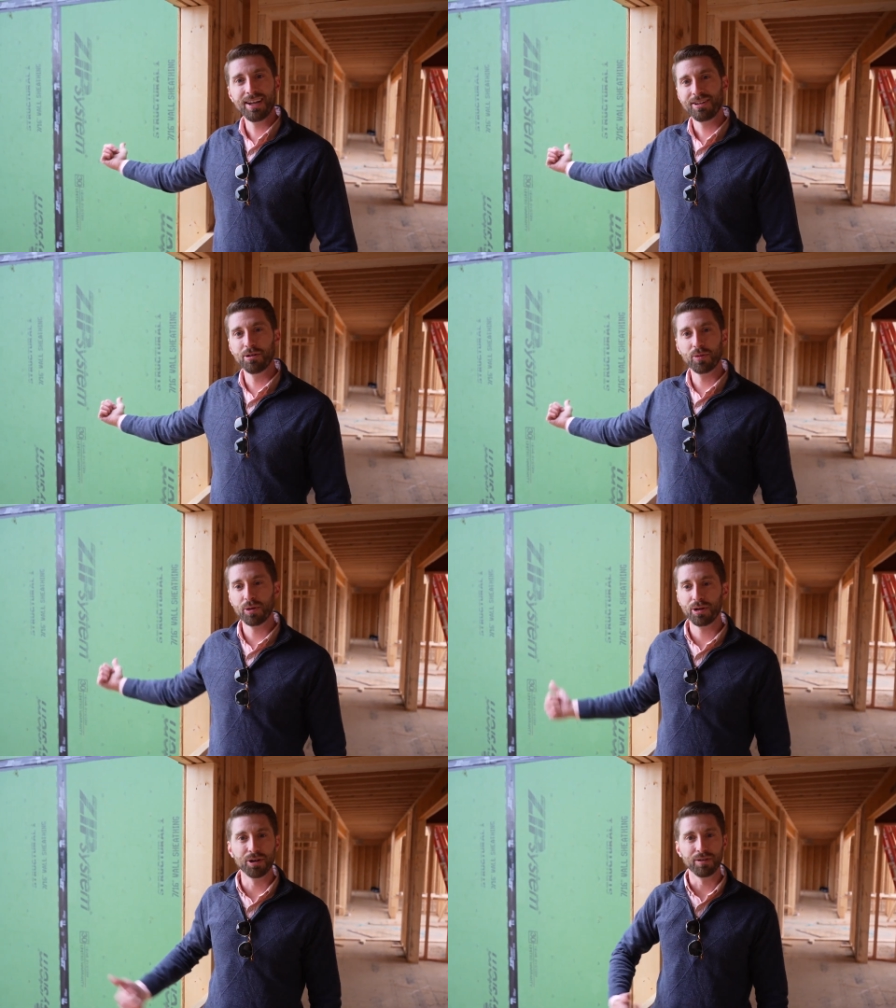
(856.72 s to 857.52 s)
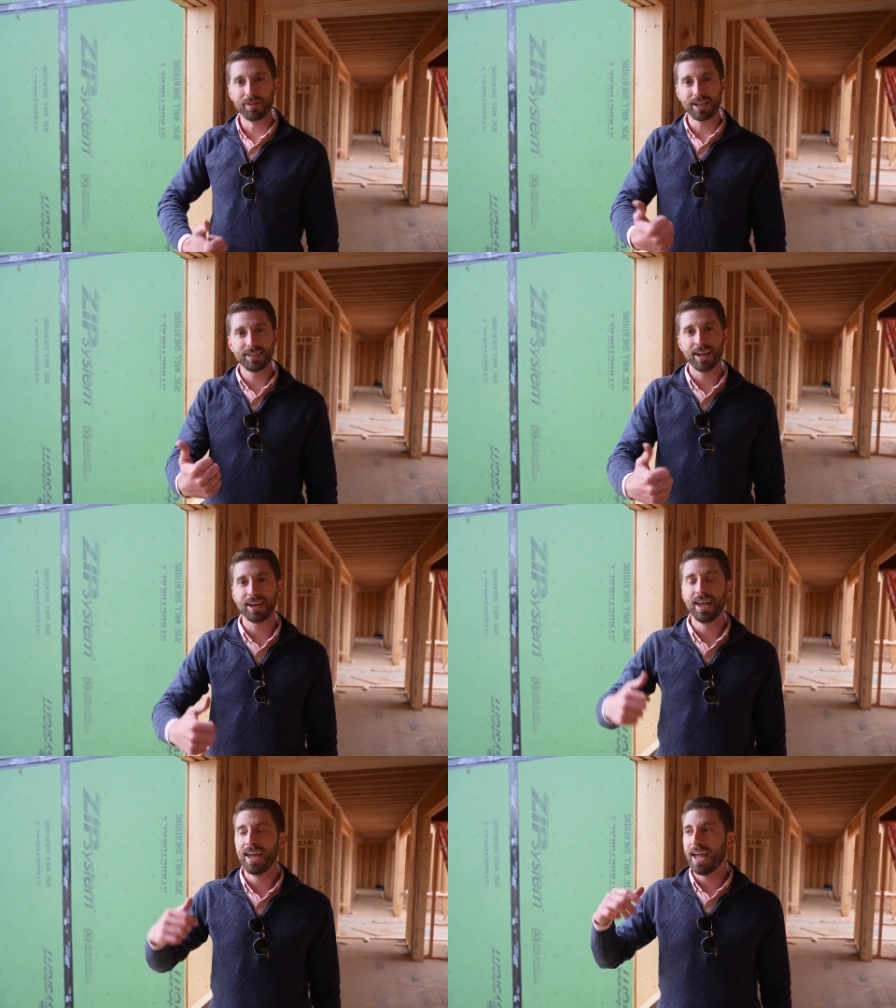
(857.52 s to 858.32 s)
Huberwood or
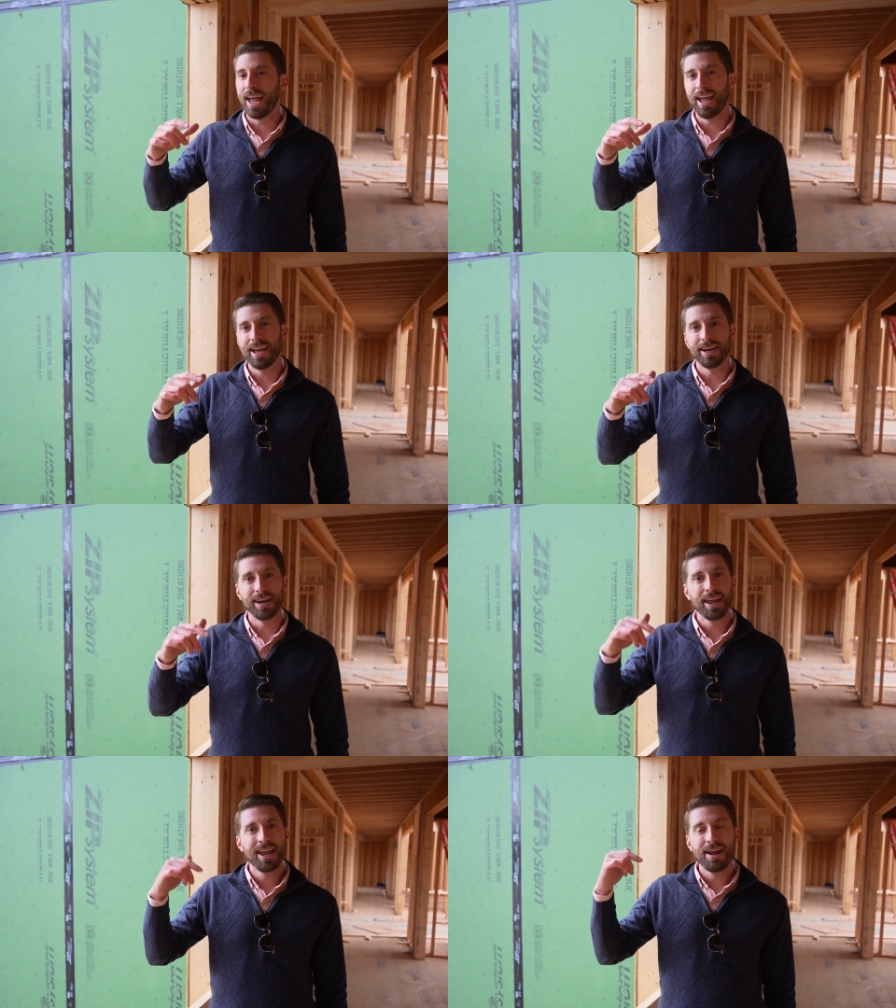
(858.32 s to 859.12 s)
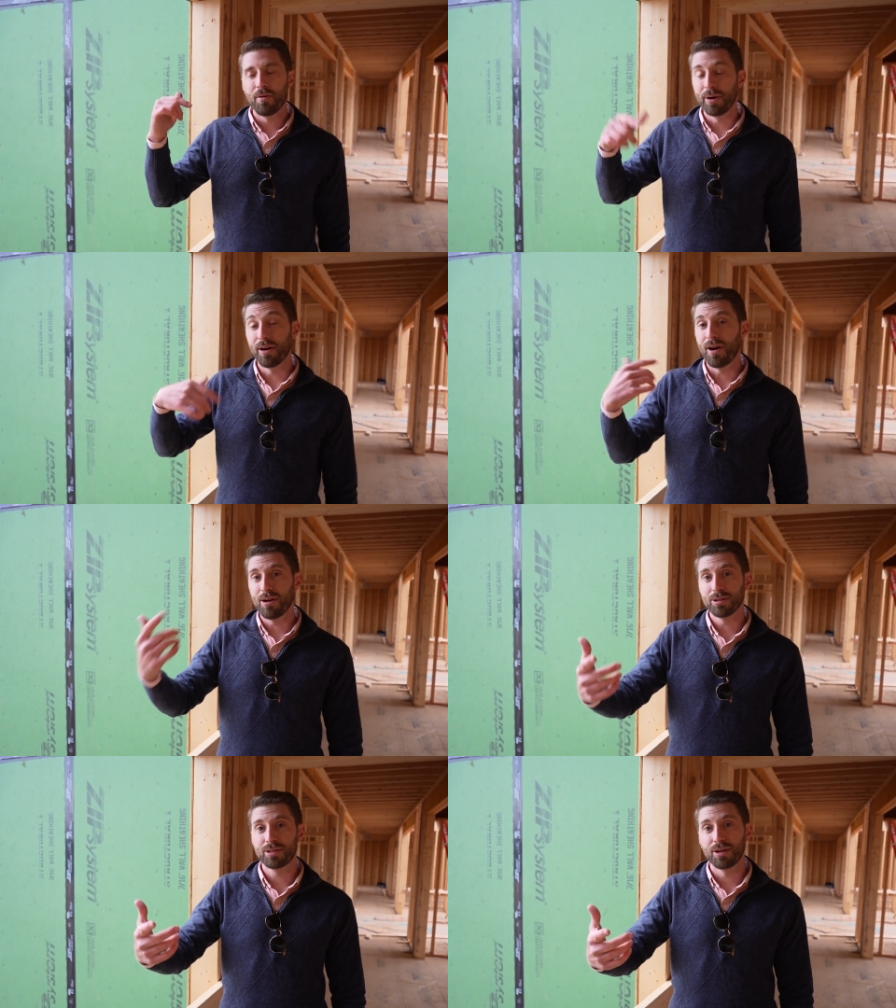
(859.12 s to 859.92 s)
Advantech. And we are
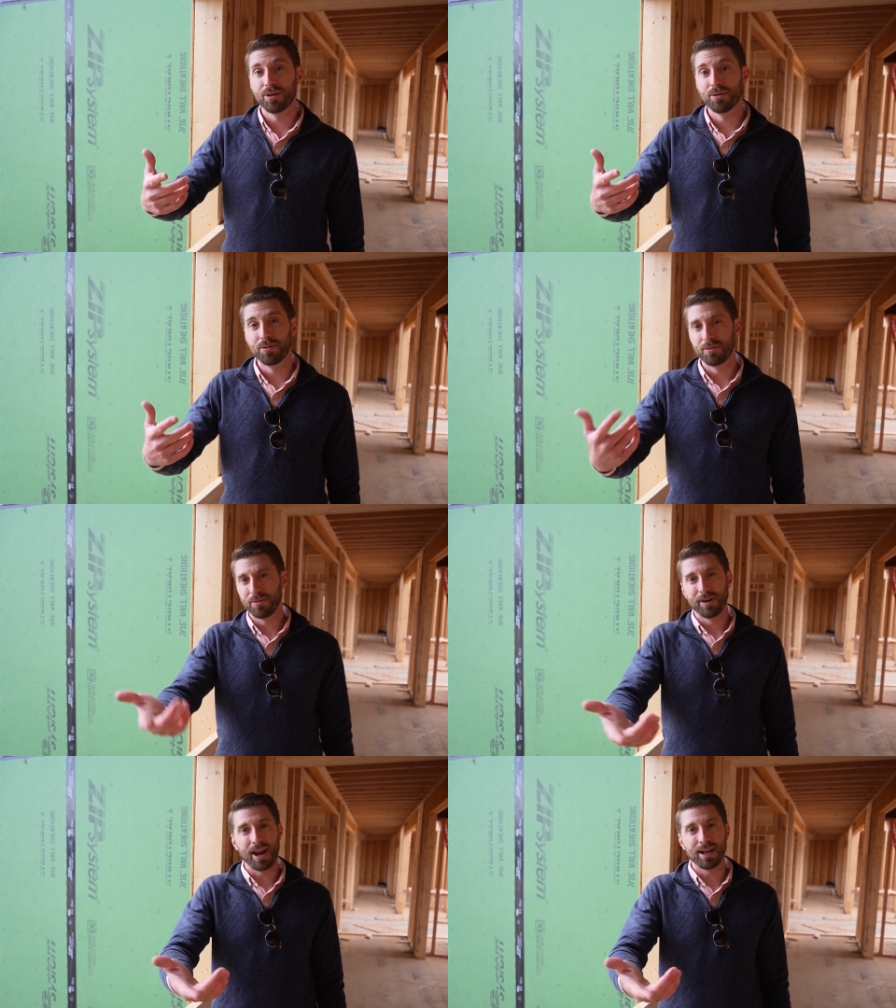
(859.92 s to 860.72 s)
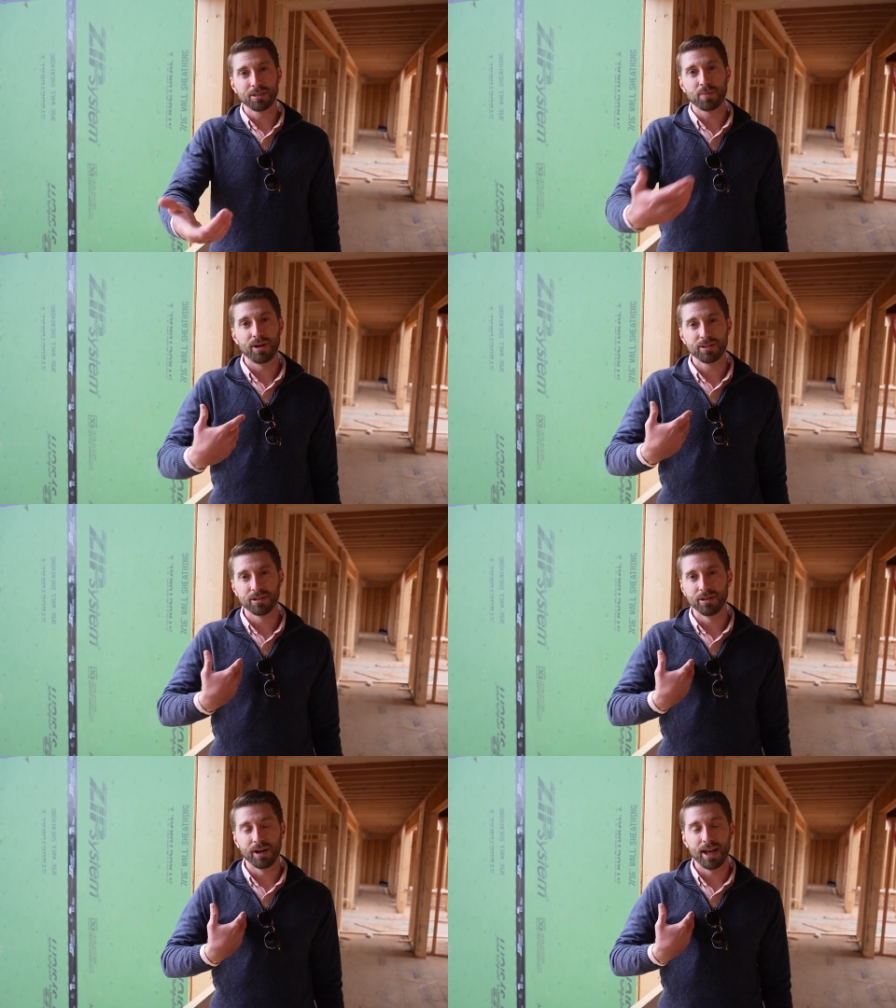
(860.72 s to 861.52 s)
also not
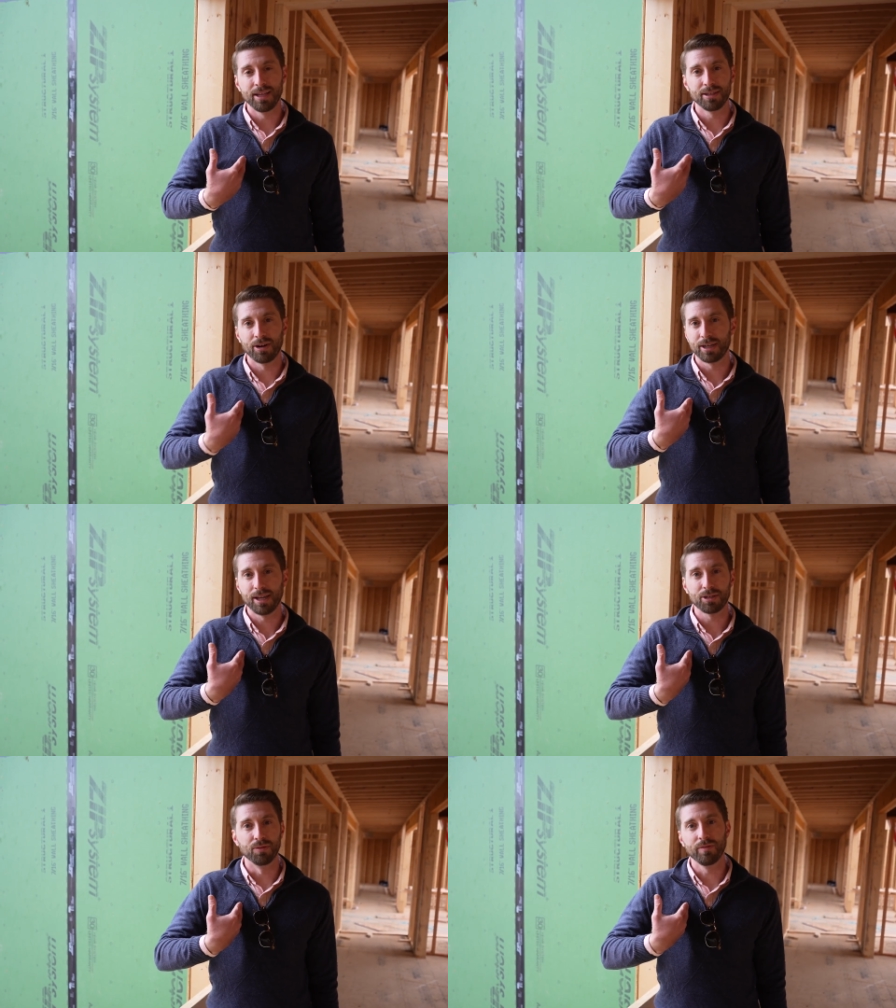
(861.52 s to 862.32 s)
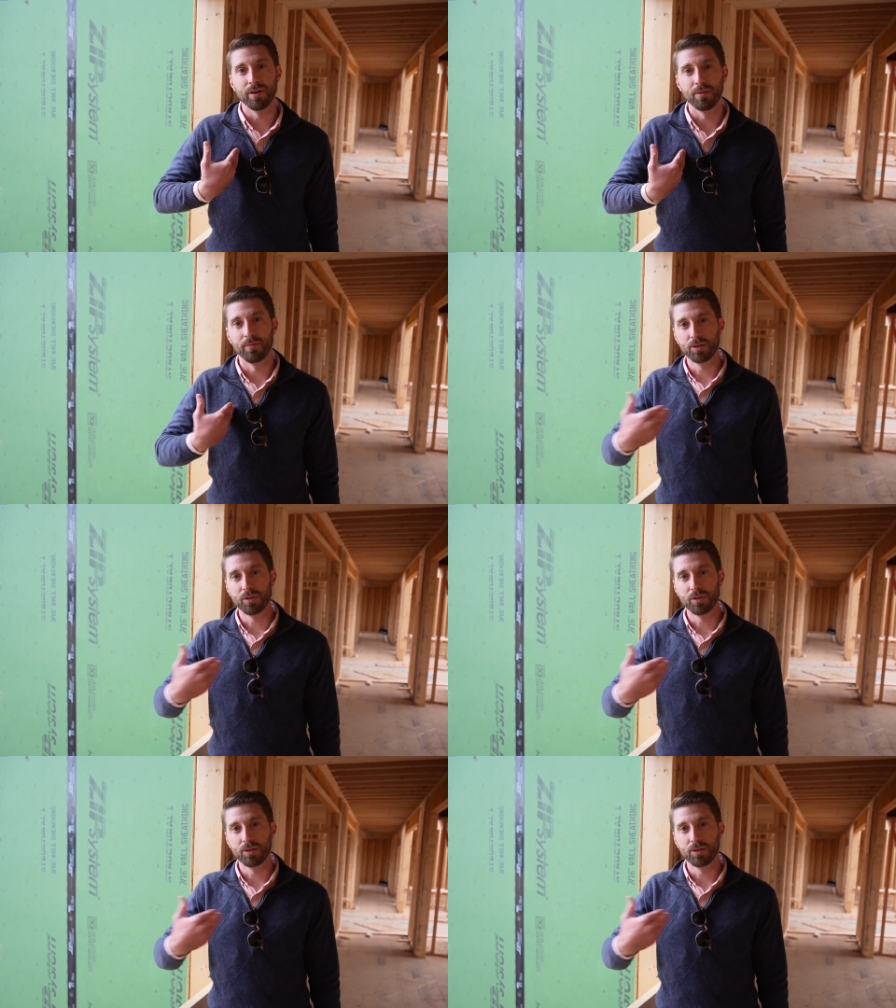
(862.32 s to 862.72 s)
sponsored as an architectural firm.